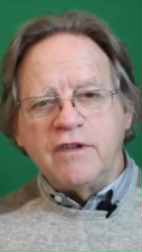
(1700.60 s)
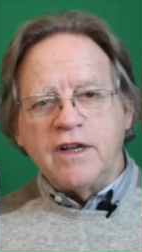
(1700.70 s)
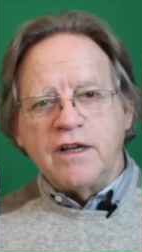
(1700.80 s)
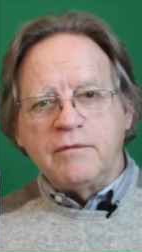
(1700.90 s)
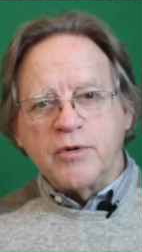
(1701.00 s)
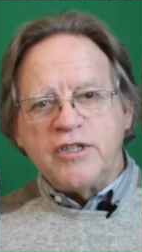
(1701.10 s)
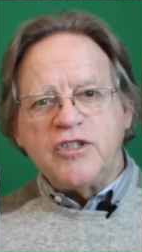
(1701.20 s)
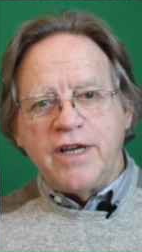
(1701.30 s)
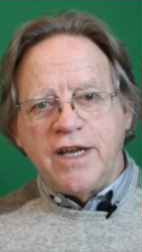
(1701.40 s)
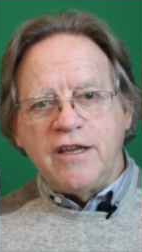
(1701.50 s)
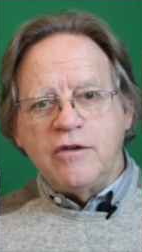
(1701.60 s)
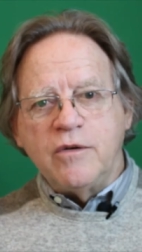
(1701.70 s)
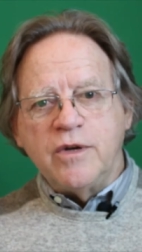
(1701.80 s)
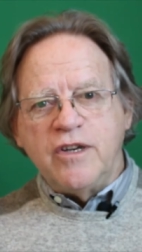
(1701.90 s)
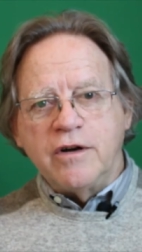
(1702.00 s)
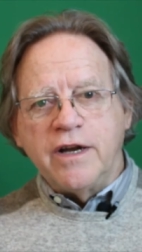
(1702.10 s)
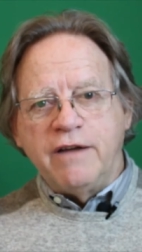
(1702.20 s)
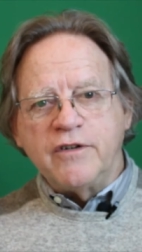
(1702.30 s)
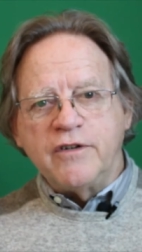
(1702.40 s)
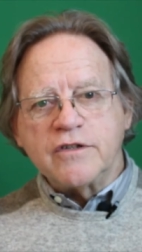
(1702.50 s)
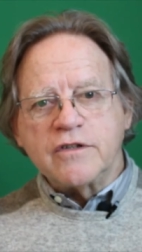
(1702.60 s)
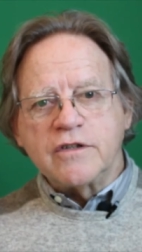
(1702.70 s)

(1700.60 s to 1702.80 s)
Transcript: appreciate you and your efforts.